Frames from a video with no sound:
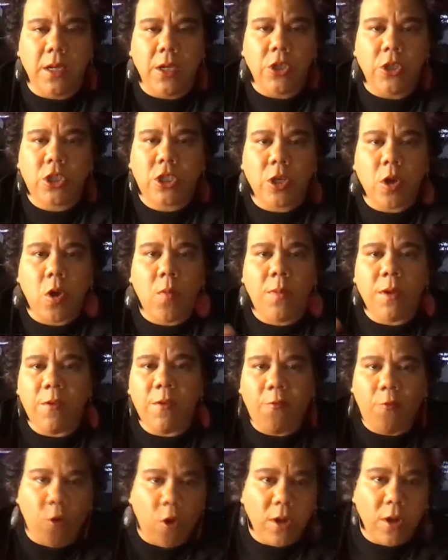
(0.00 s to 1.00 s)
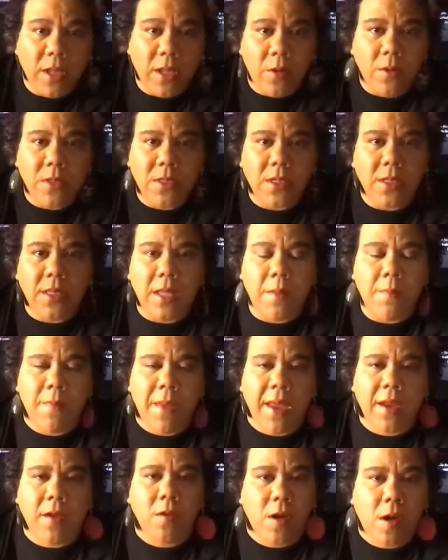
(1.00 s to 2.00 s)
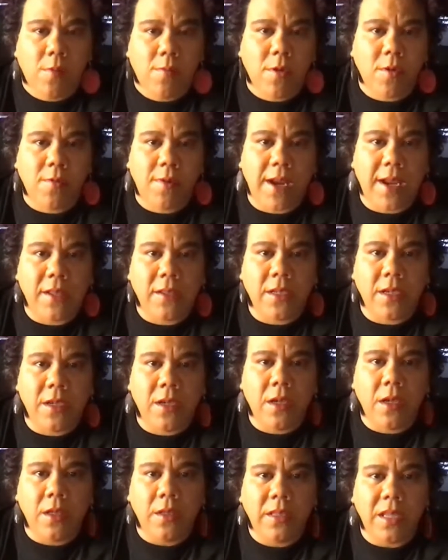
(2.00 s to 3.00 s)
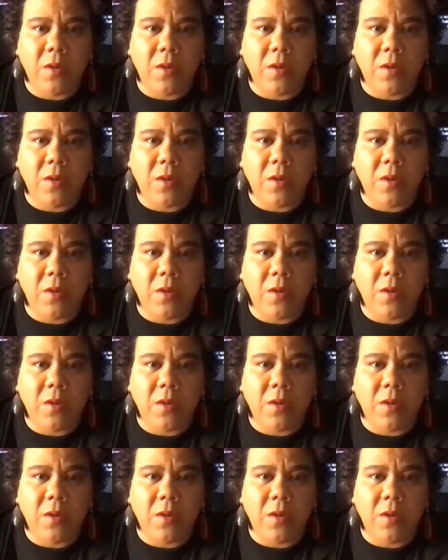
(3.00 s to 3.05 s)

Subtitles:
So before there was a Lin-Manuel Miranda,